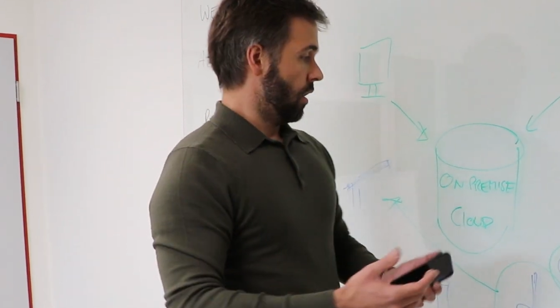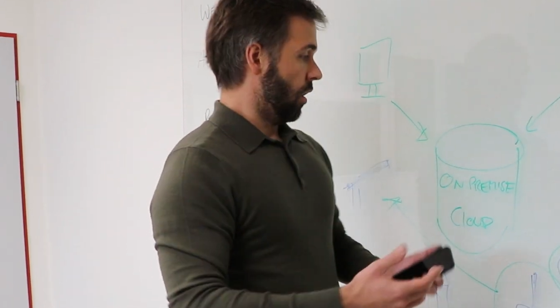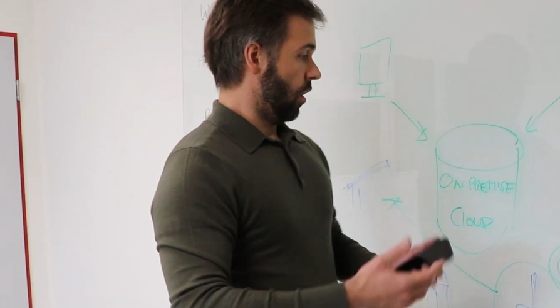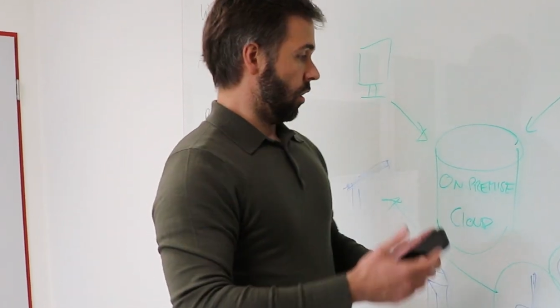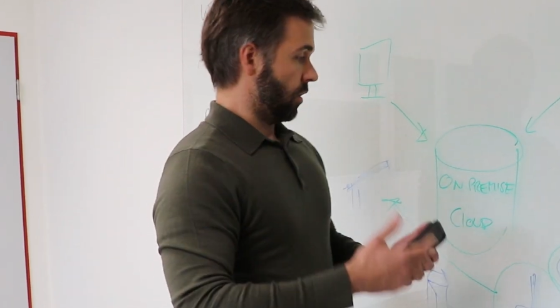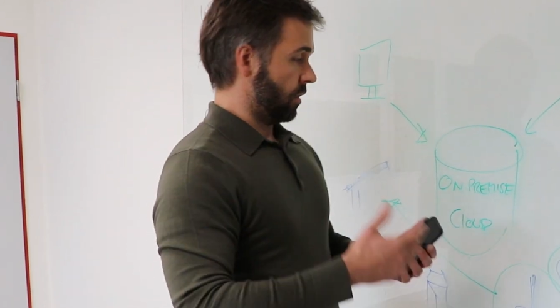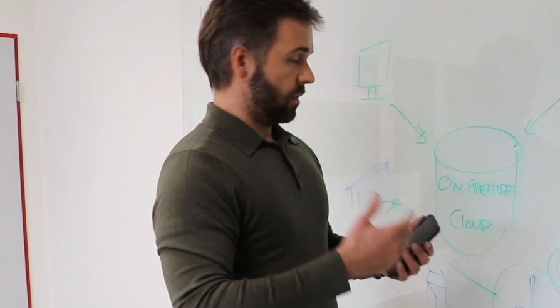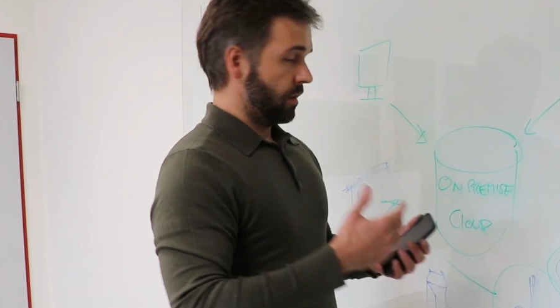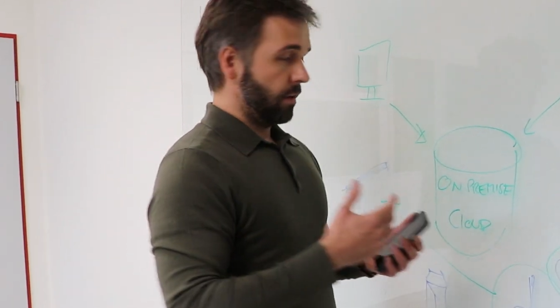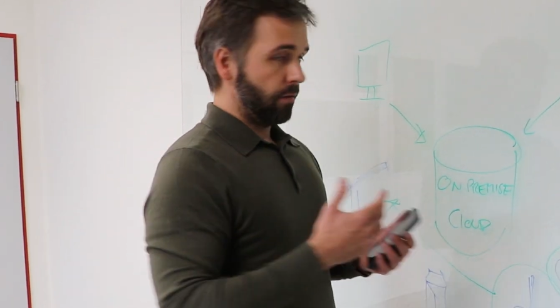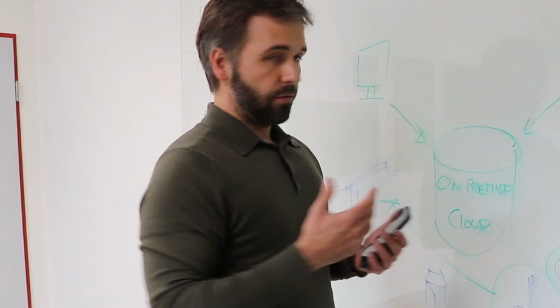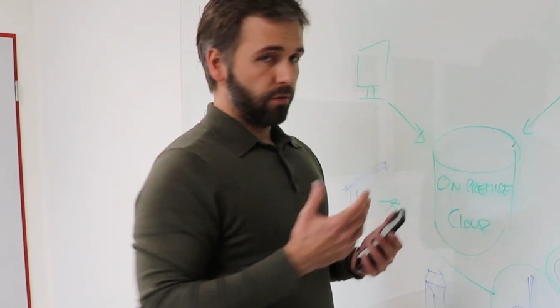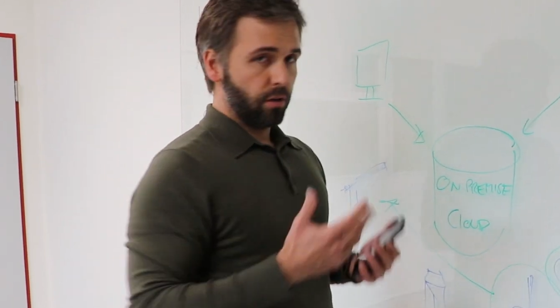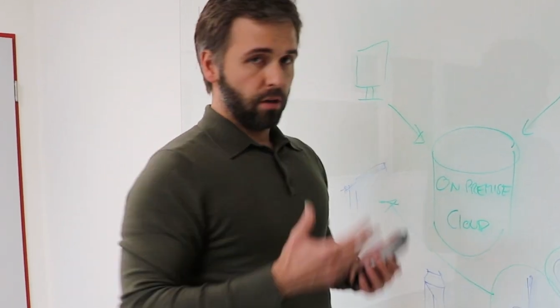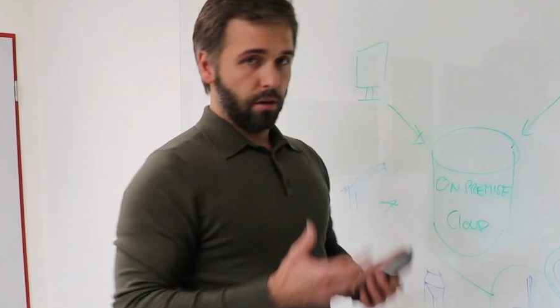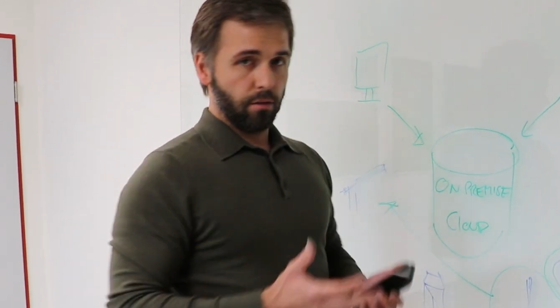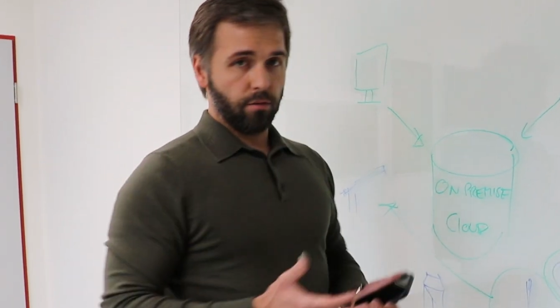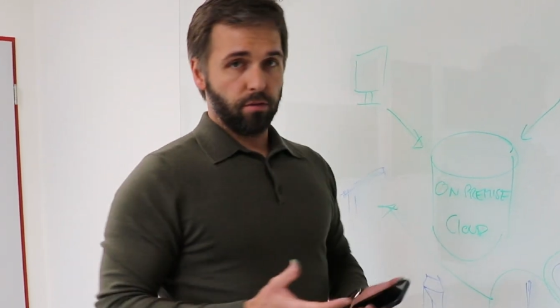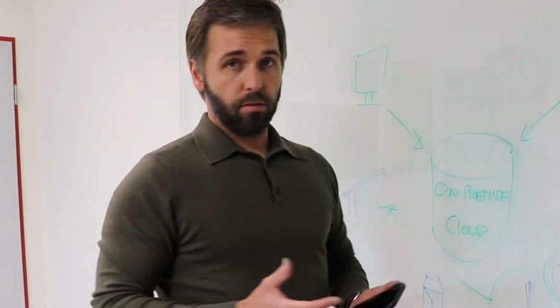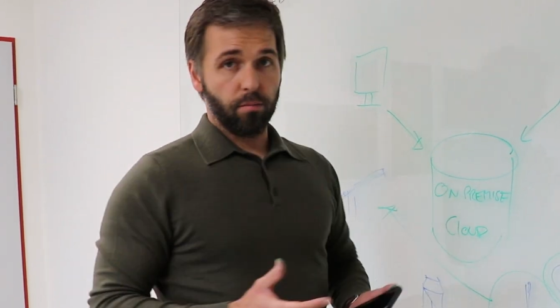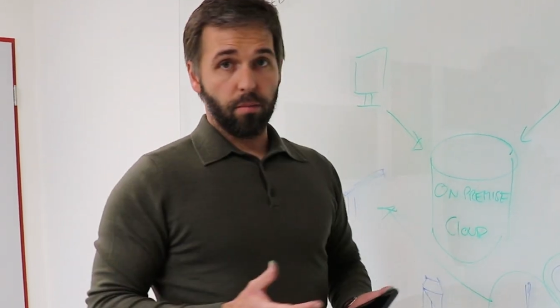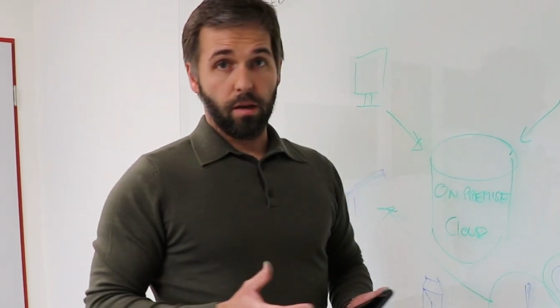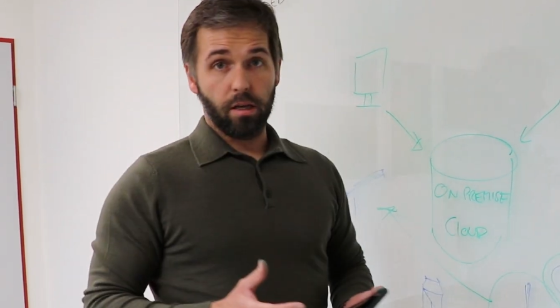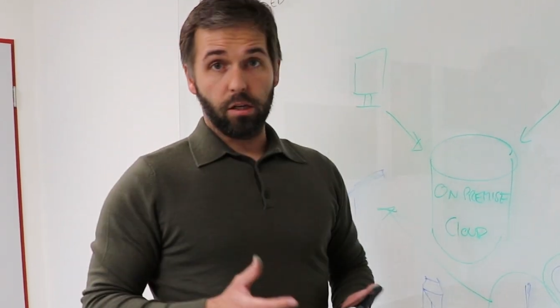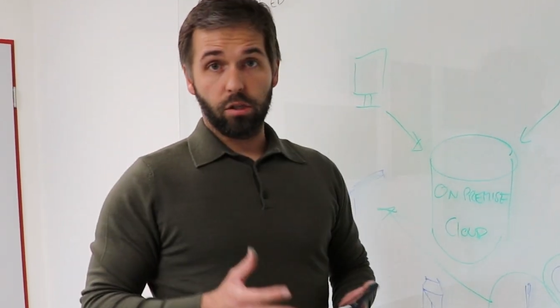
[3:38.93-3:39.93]
or different
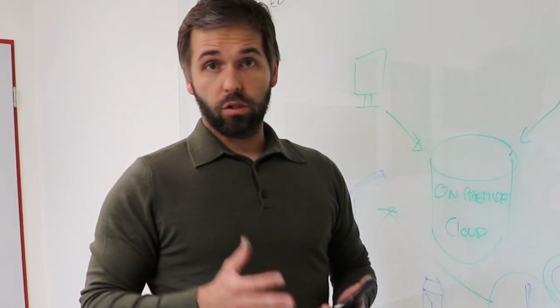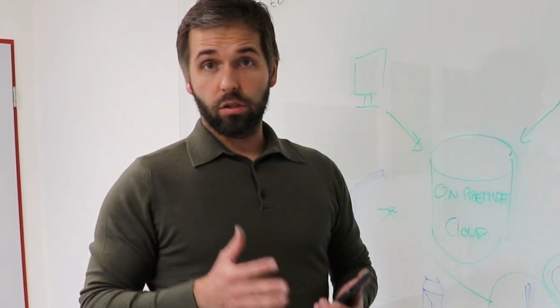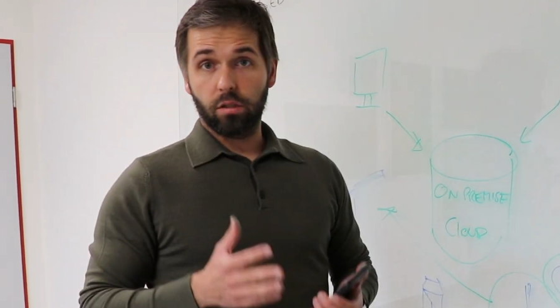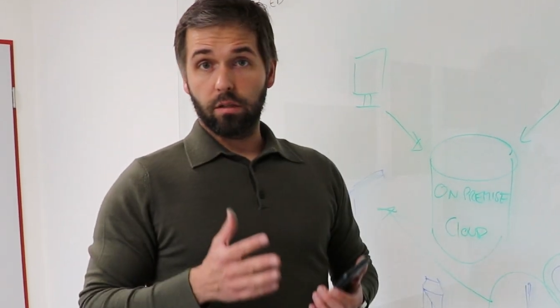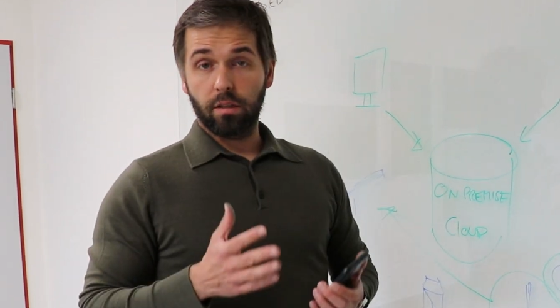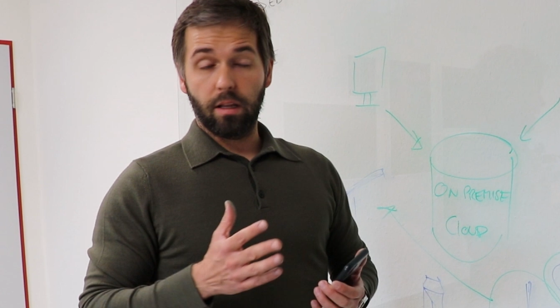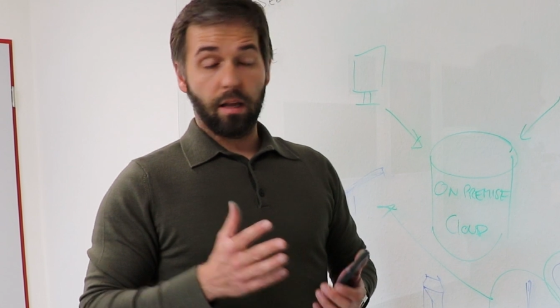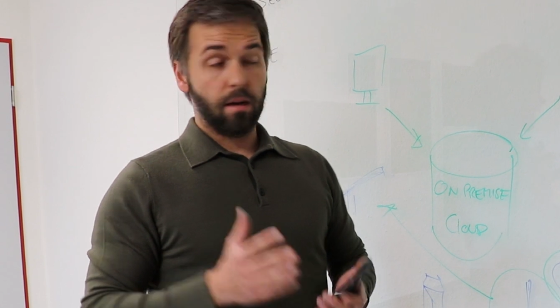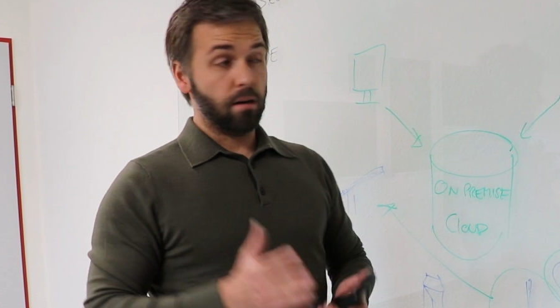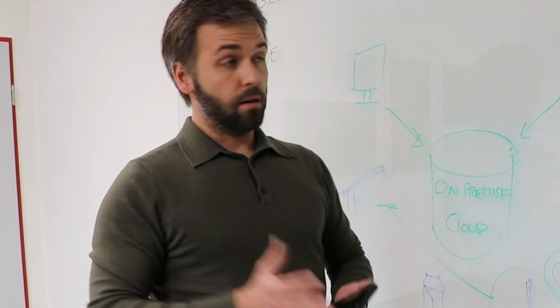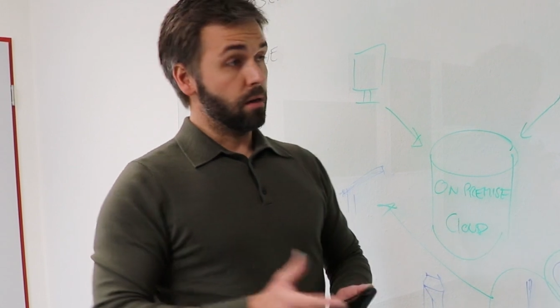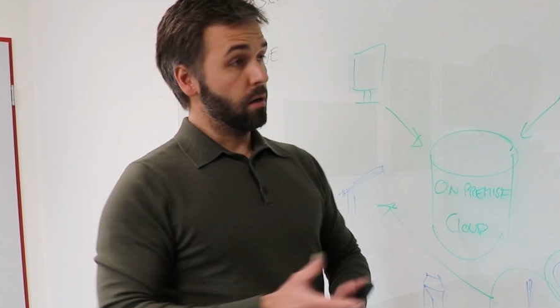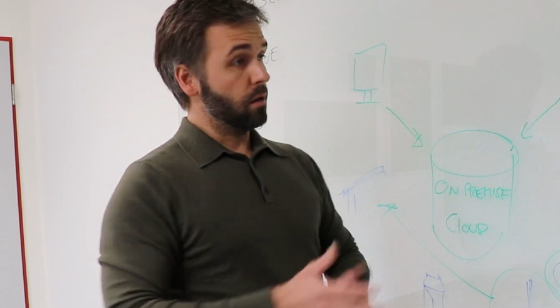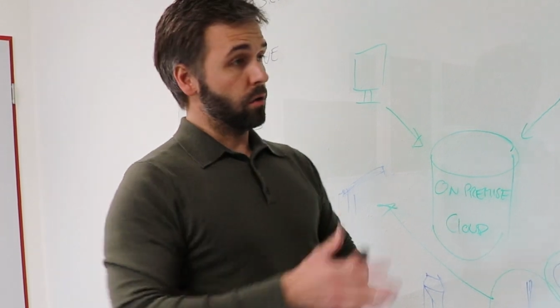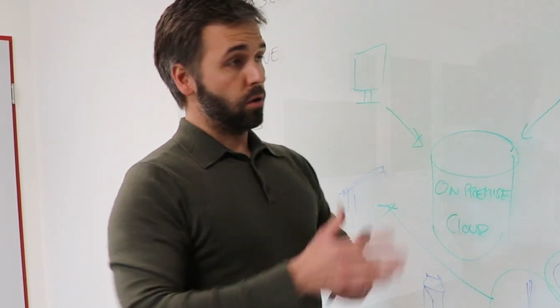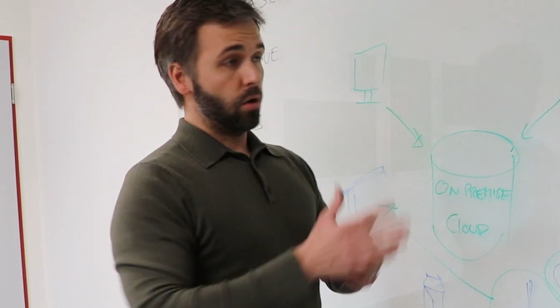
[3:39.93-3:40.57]
information than